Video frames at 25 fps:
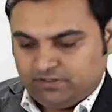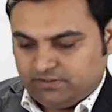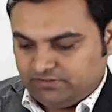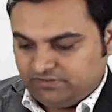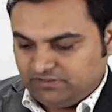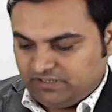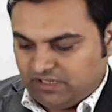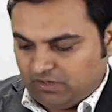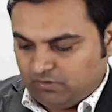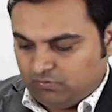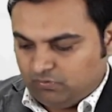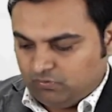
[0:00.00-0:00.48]

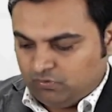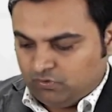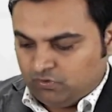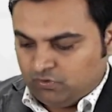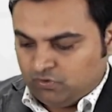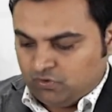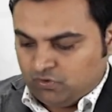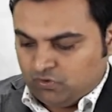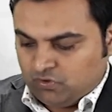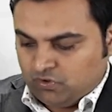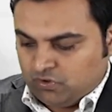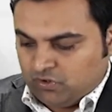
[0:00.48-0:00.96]
Now
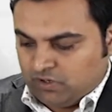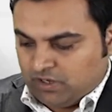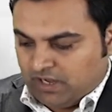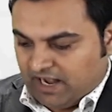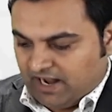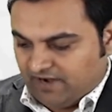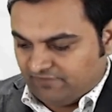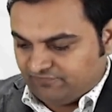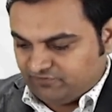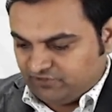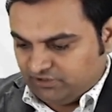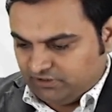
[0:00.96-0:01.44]

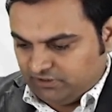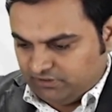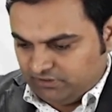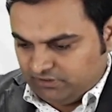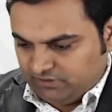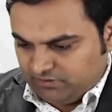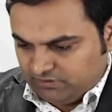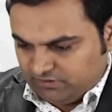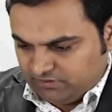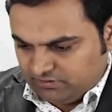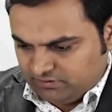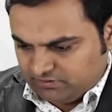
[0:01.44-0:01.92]
after
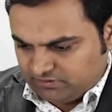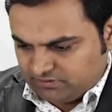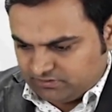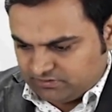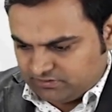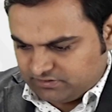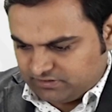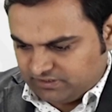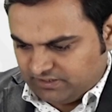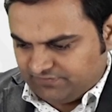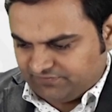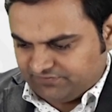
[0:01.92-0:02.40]

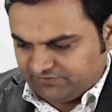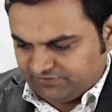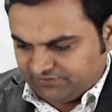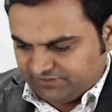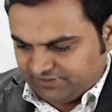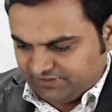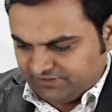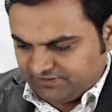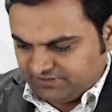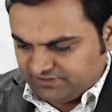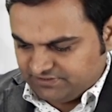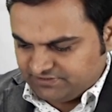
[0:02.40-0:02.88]

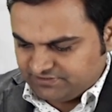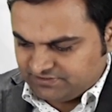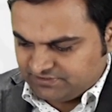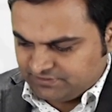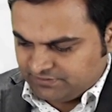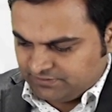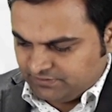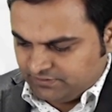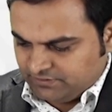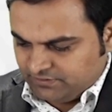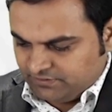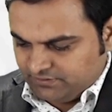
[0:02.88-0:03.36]
considering this,
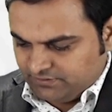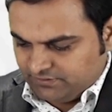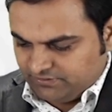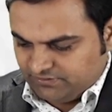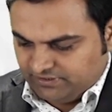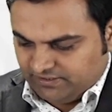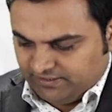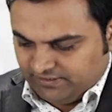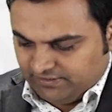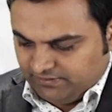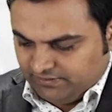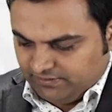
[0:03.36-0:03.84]

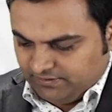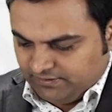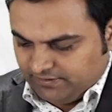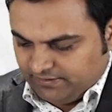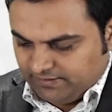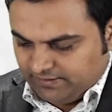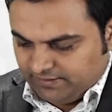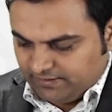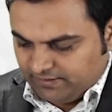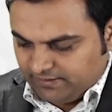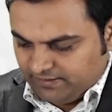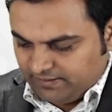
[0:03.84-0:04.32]
then
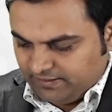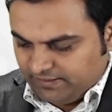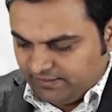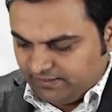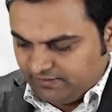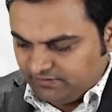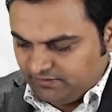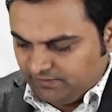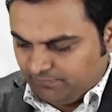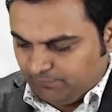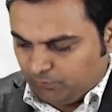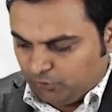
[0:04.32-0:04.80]

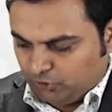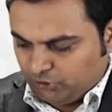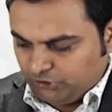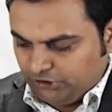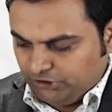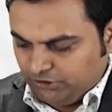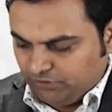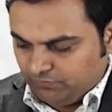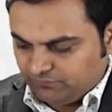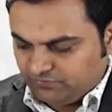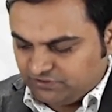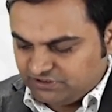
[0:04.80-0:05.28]
in the
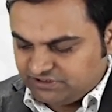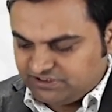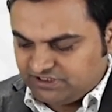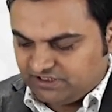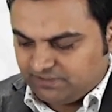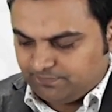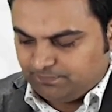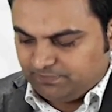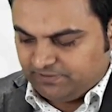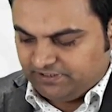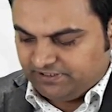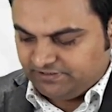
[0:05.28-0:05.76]
body of the
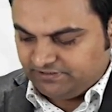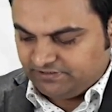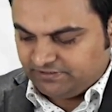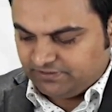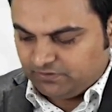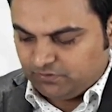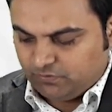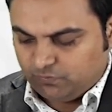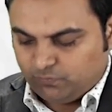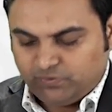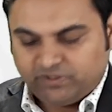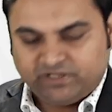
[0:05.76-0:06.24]
jig plate
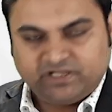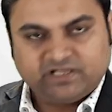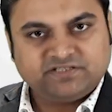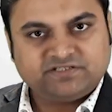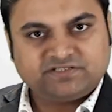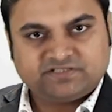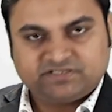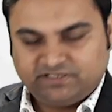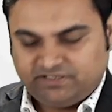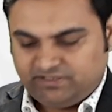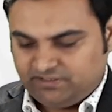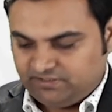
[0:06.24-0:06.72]
we
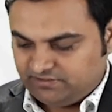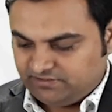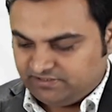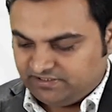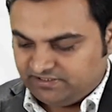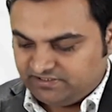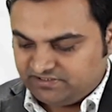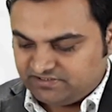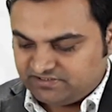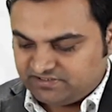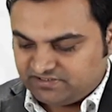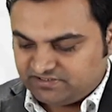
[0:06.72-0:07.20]
can see
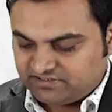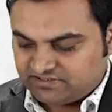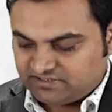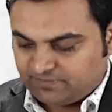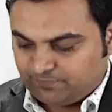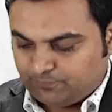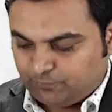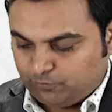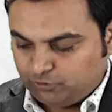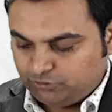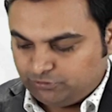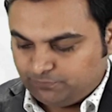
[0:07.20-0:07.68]
there is a
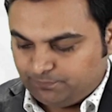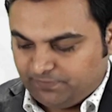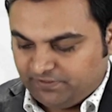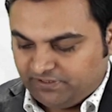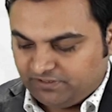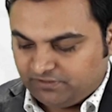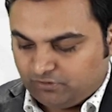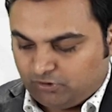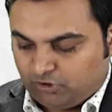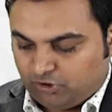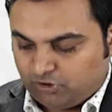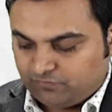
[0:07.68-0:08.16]
support
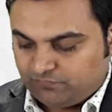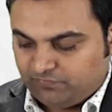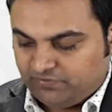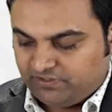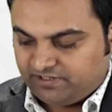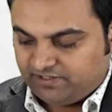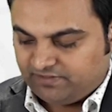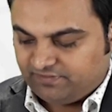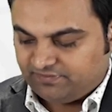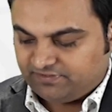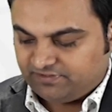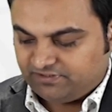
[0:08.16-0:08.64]
pin, or
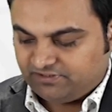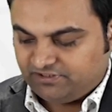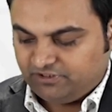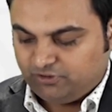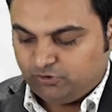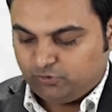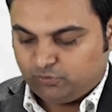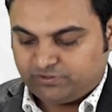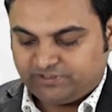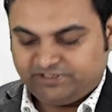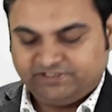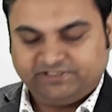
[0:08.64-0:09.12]
we can say the
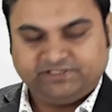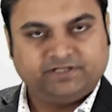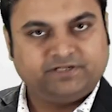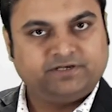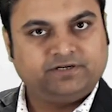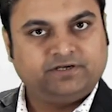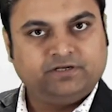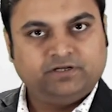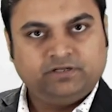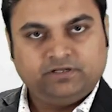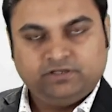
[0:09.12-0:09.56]
locator.